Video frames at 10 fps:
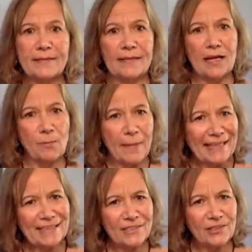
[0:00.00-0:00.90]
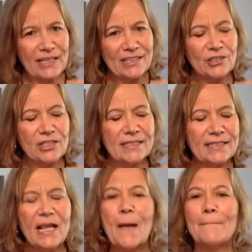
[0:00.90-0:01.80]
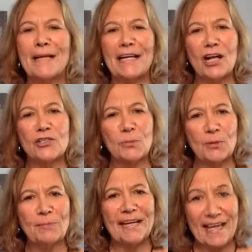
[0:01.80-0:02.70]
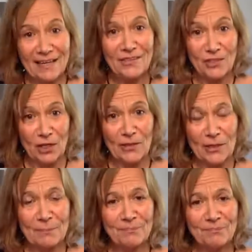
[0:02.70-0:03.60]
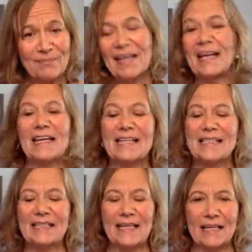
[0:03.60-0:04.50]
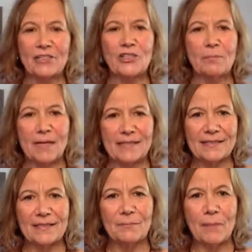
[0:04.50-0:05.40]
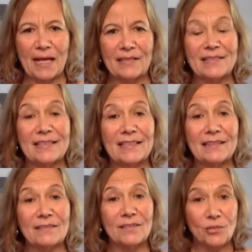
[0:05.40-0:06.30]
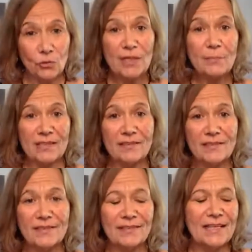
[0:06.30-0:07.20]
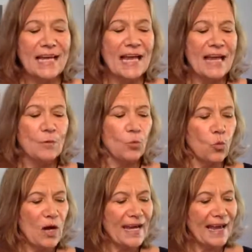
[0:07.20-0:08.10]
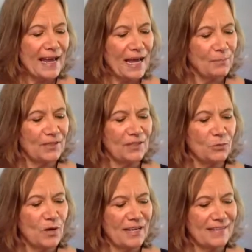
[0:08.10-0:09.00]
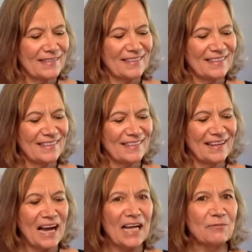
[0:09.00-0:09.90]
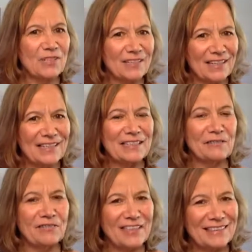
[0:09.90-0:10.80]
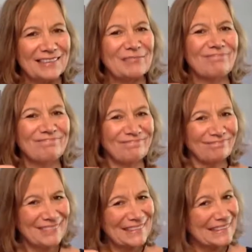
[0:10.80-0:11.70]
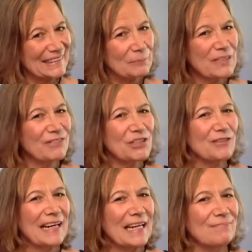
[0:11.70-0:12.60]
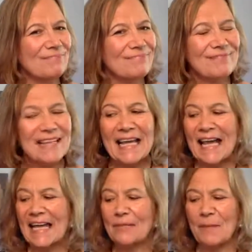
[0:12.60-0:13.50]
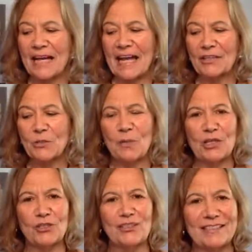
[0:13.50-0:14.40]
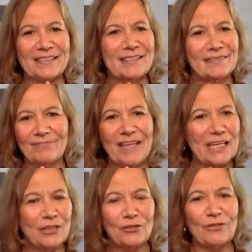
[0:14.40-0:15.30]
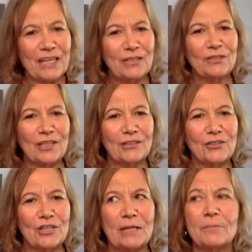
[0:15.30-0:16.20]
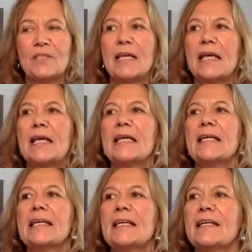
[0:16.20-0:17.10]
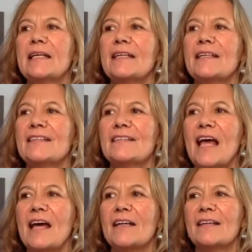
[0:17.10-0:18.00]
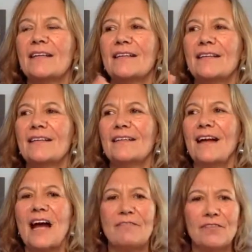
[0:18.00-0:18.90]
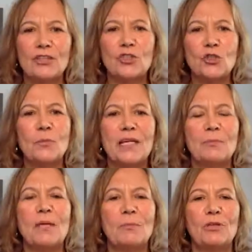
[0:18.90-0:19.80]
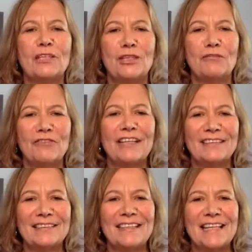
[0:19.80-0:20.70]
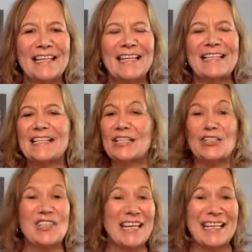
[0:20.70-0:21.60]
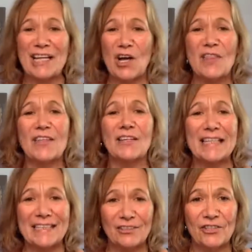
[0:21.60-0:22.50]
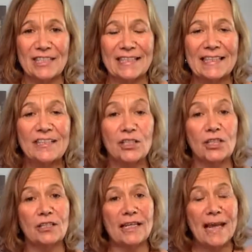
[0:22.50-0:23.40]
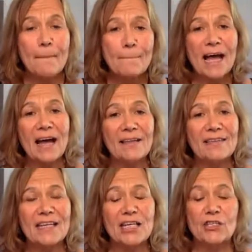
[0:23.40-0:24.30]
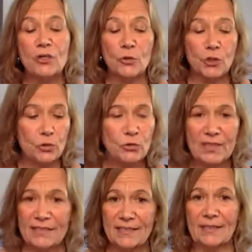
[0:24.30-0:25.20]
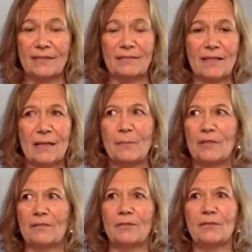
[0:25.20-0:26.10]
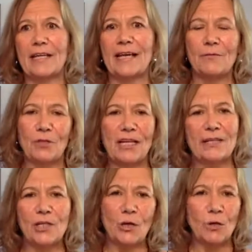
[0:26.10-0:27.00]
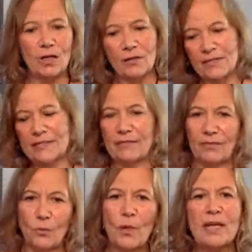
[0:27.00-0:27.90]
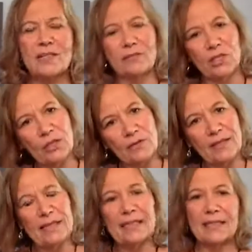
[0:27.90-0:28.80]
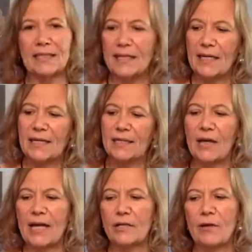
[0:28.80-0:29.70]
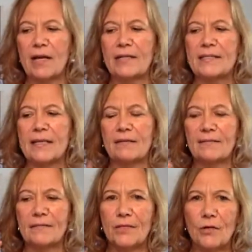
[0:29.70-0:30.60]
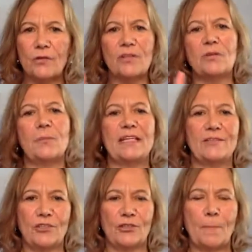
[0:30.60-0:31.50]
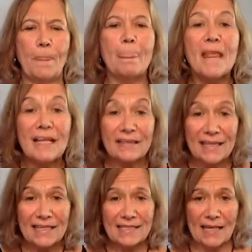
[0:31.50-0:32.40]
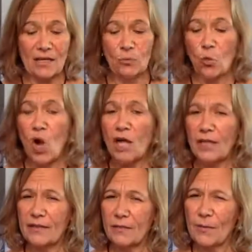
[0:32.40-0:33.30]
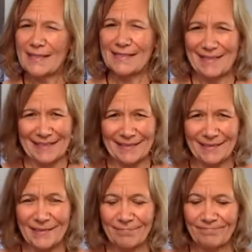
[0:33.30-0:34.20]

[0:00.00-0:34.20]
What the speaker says: that help balance their energies. But I also put my hands on them, and I did energy medicine balancing treatments. What happened was I was starting to feel a little bit of a drain. And my acupuncturist, thank you, Dr. James, he said, I feel too many people in your field. He said, you're taking on their energy, and you're an empath. So you need to, and I'm like, well, okay, well, I know all these different ways of earthing and, how to ground. He said, go to the beach, lay down, walk on the wet sand.